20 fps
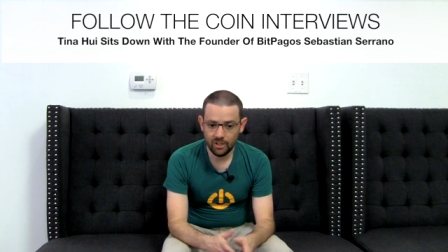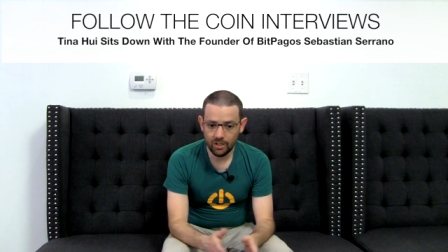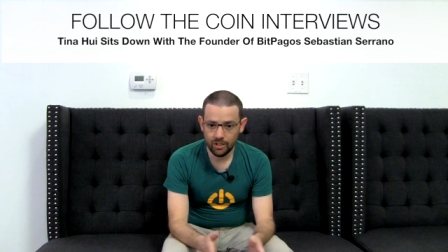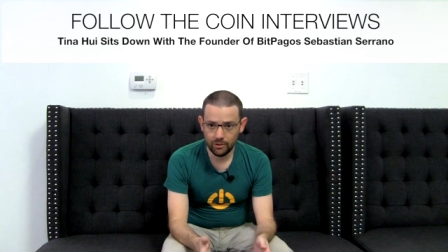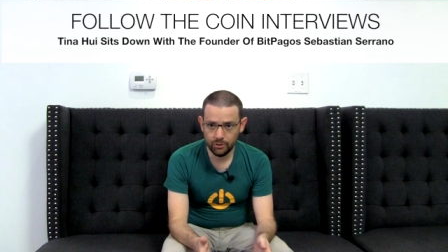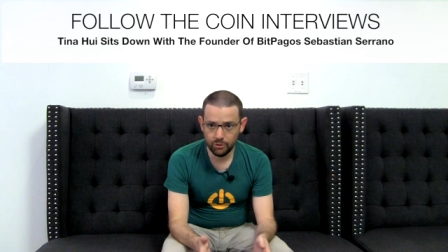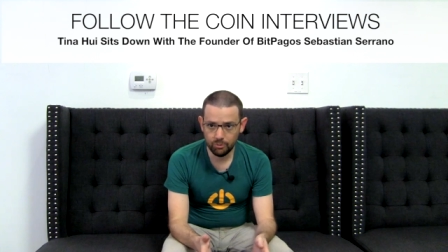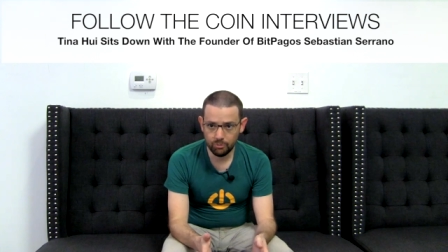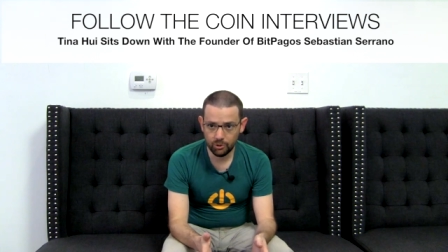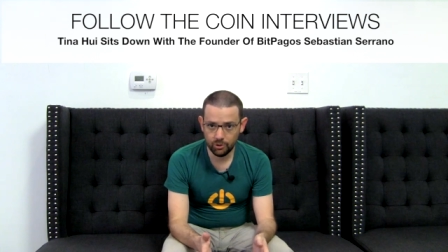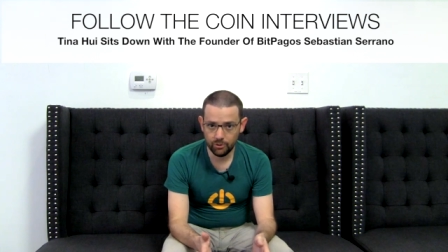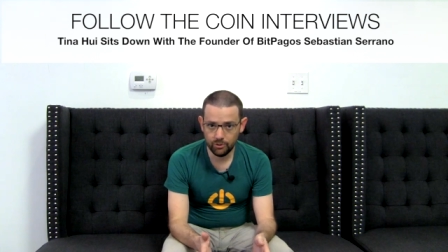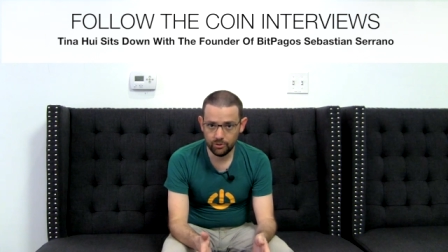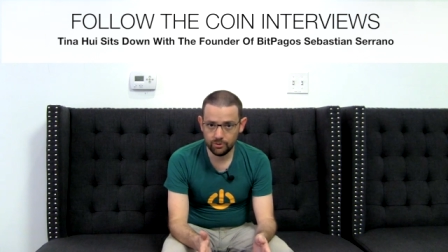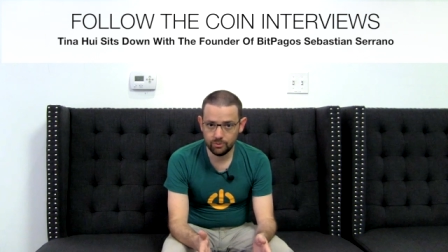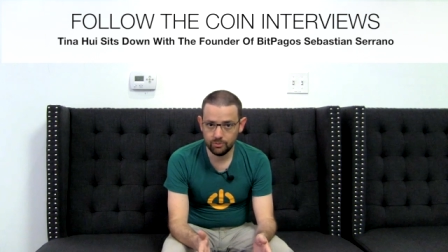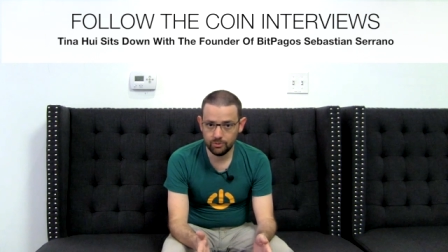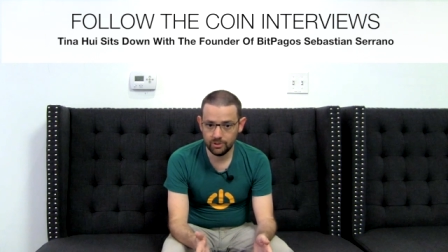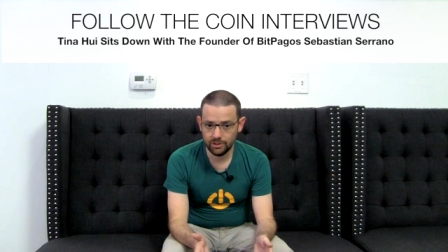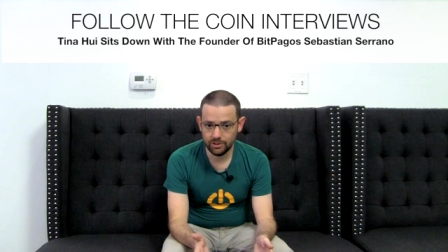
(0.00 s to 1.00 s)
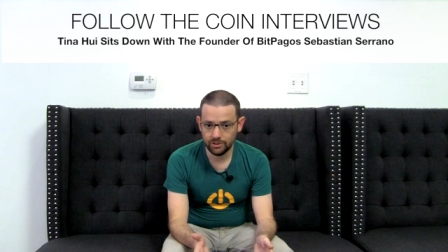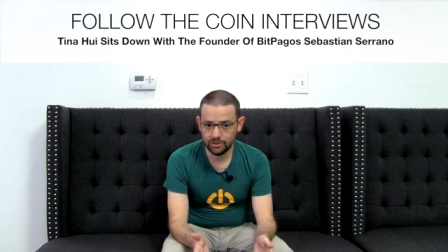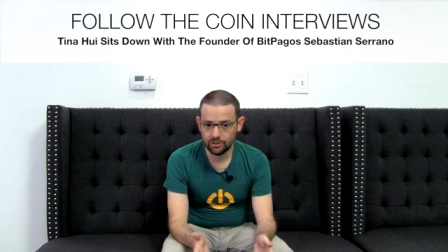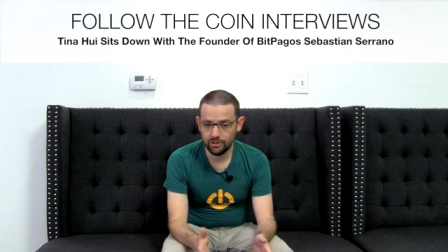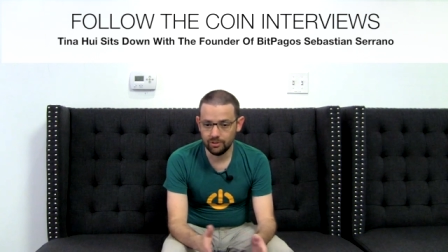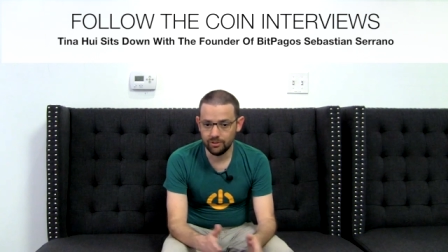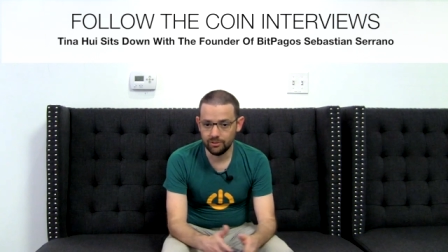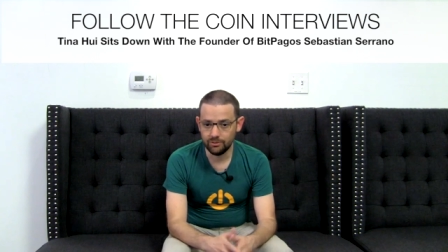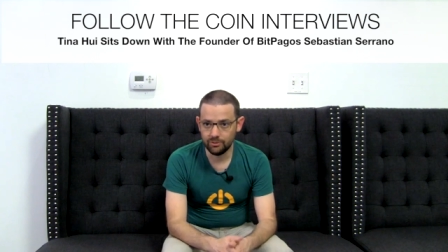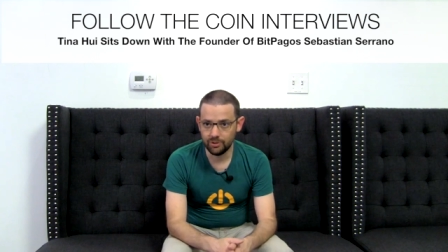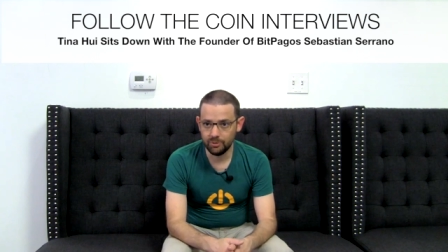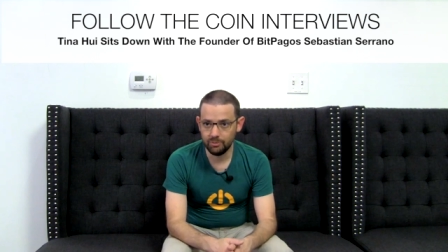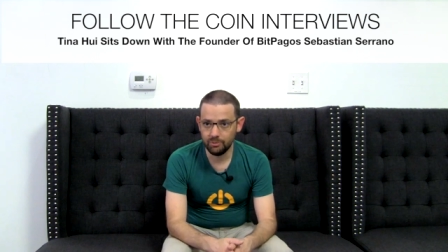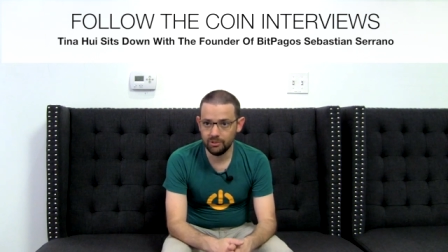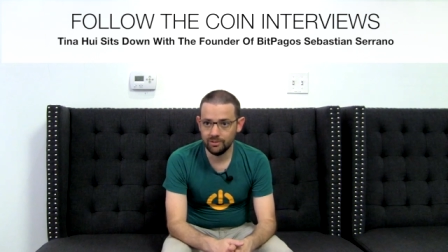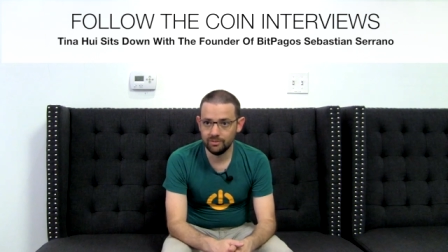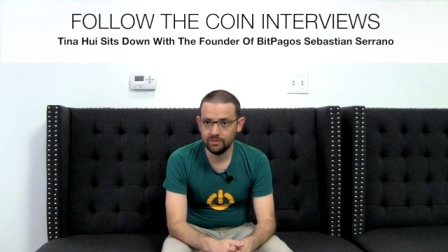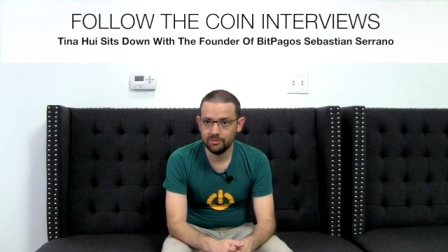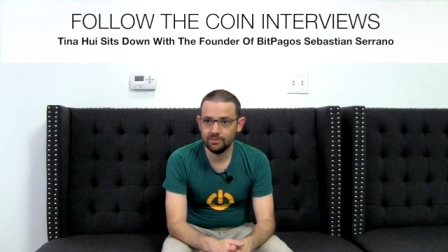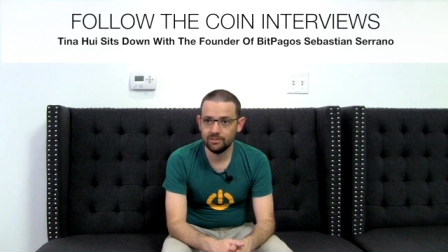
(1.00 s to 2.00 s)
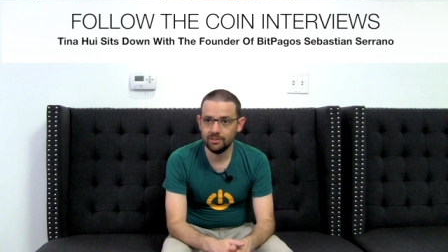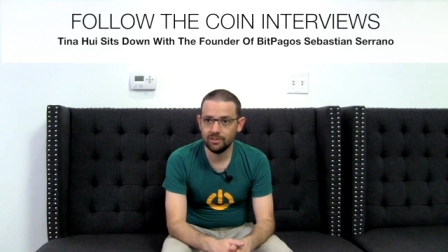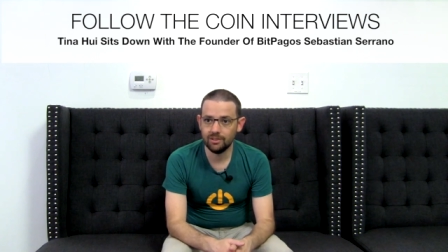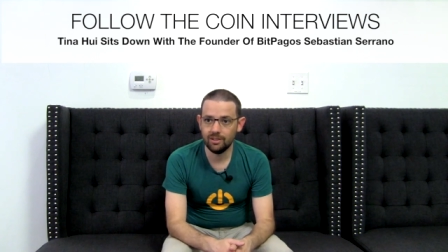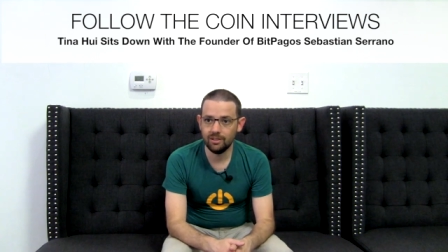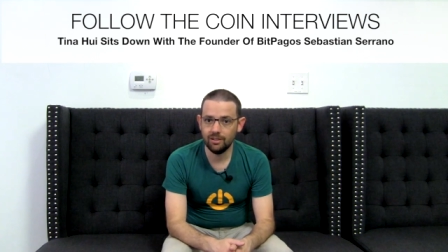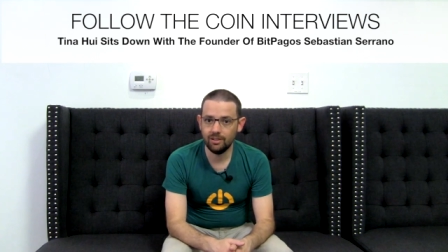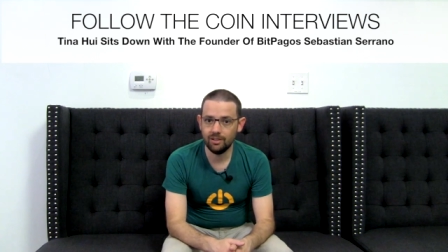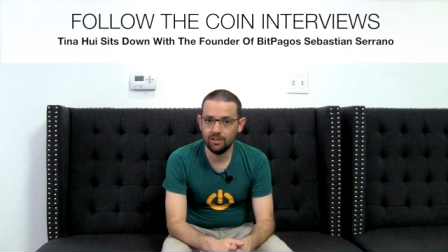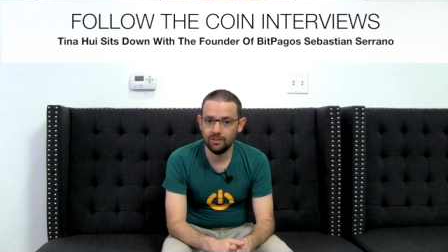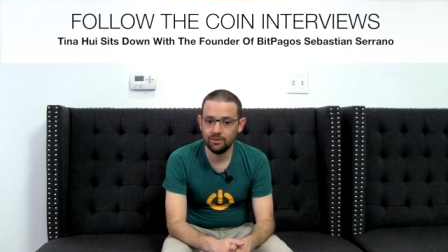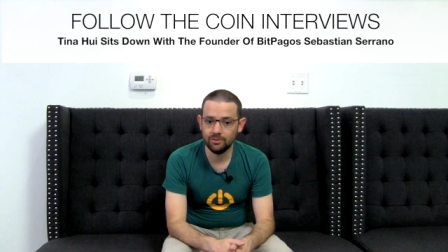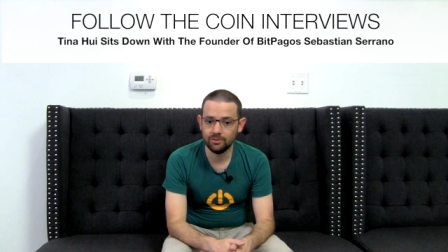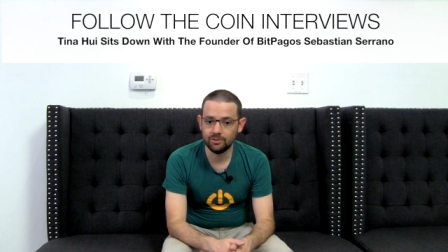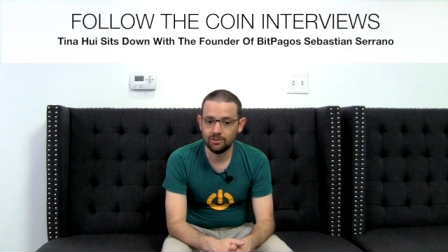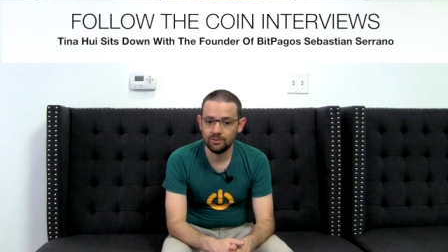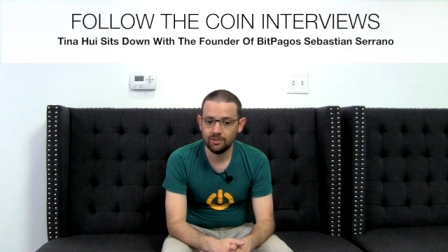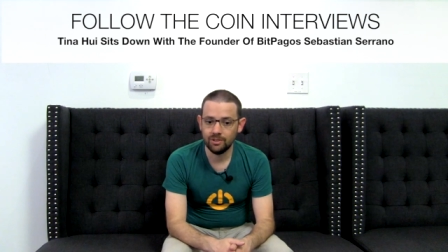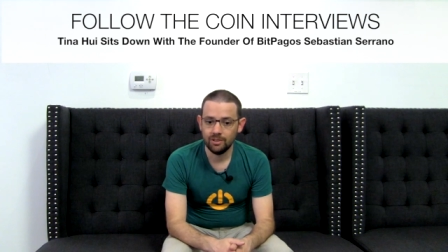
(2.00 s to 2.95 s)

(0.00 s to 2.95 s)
a new product, which is called Ripio, that allows